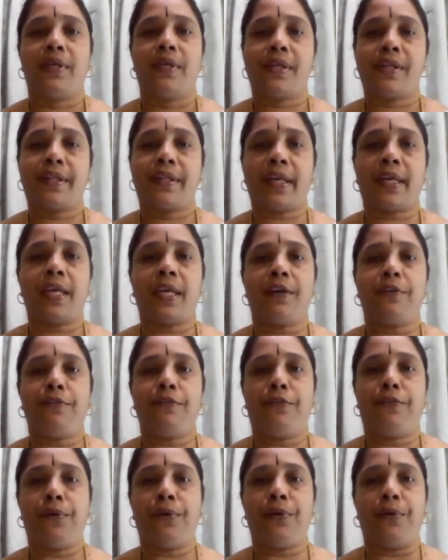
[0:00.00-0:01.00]
The second
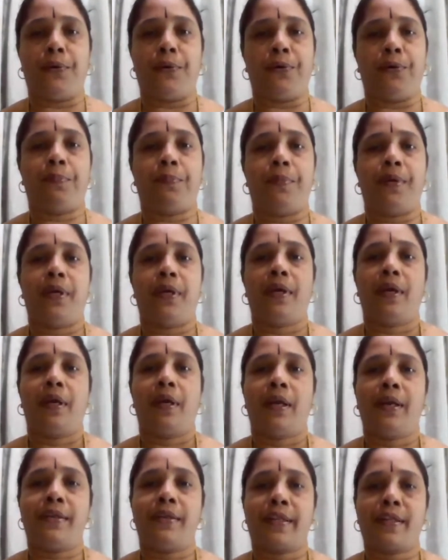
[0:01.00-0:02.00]
food group
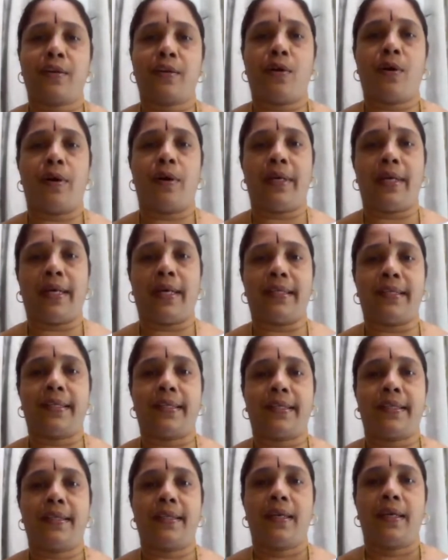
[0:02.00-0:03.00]
is called
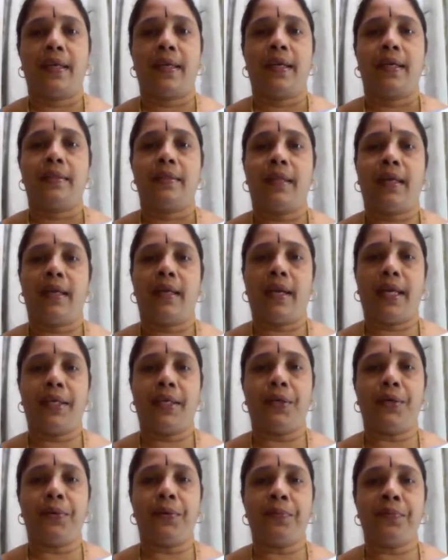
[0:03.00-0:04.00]
as the
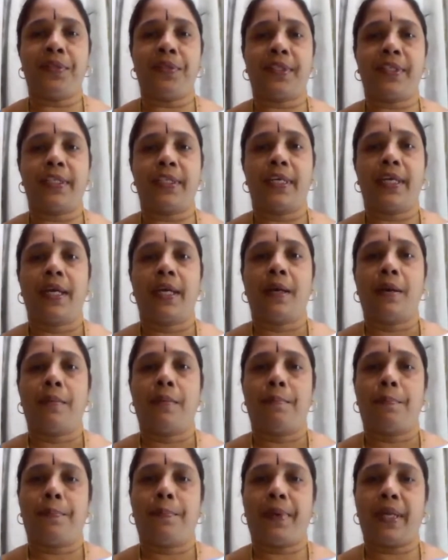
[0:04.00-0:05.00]
legumes,
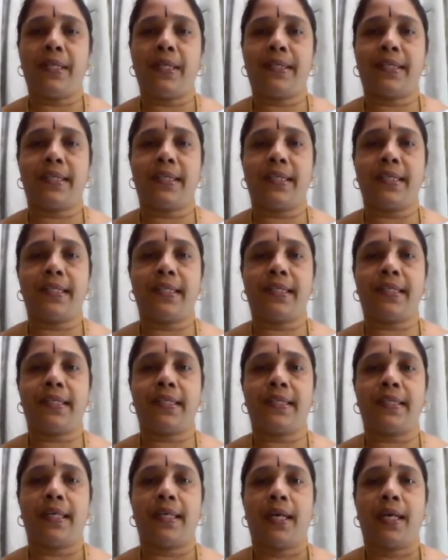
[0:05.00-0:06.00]

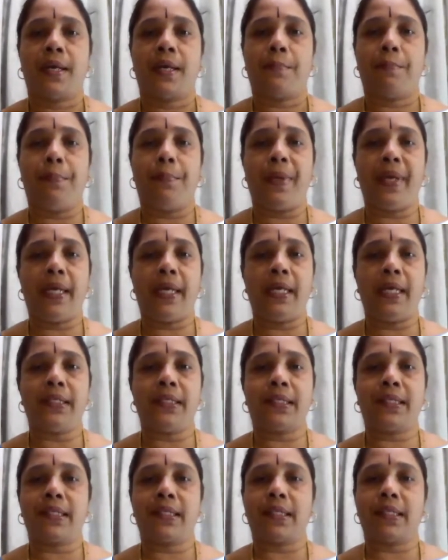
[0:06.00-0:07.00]
pulses,
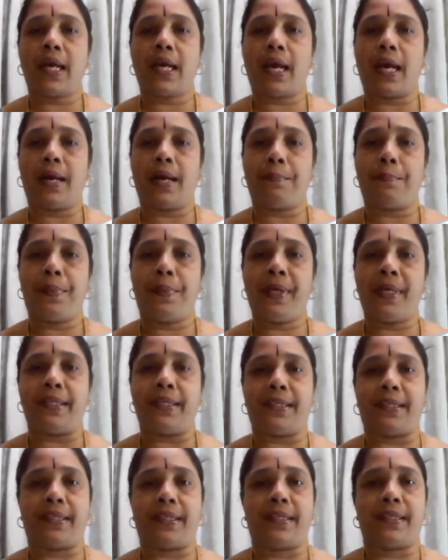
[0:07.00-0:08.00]
beans, and
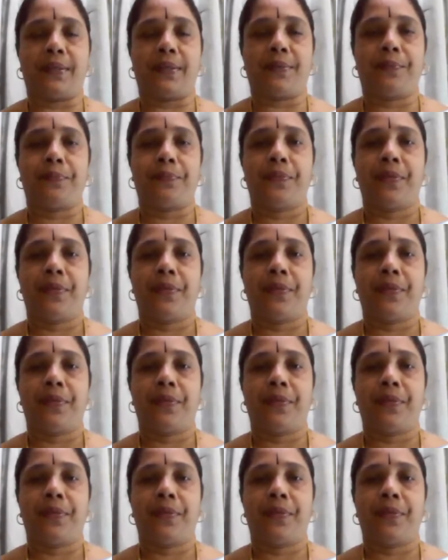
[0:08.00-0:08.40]
peas.